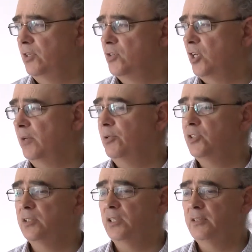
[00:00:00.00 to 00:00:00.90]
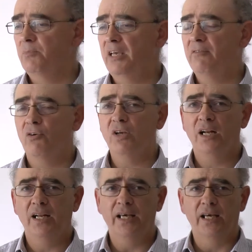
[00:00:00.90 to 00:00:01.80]
the disciples is made very
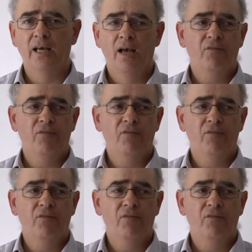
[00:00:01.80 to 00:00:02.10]
clear.